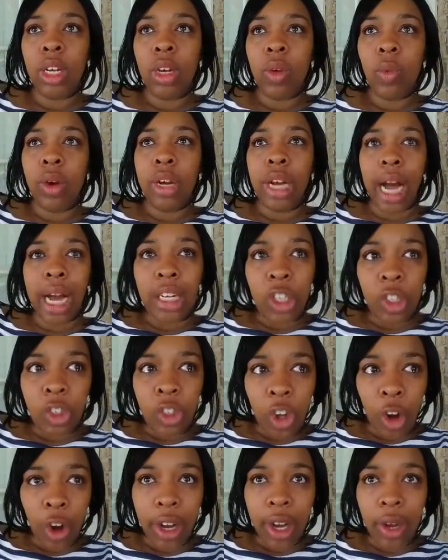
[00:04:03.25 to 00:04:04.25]
We're not
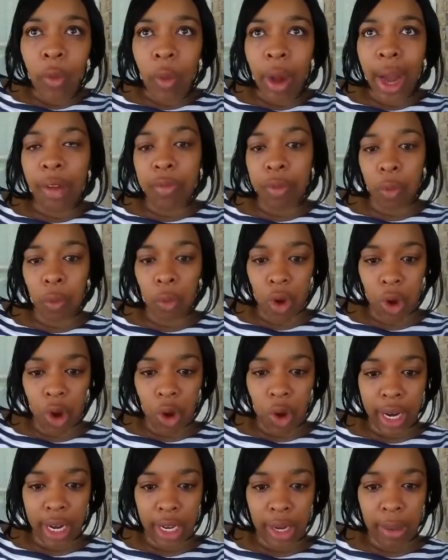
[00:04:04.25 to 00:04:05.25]
discerning right from
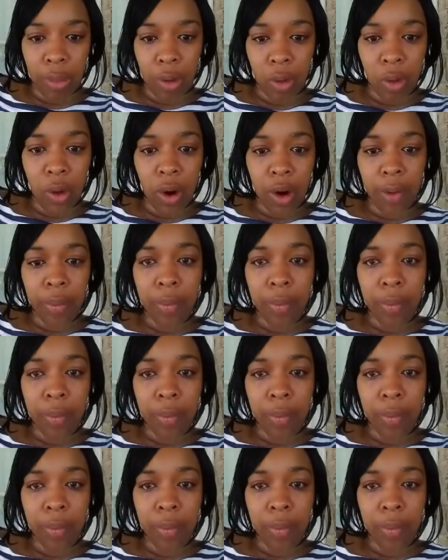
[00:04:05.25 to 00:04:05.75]
wrong anymore.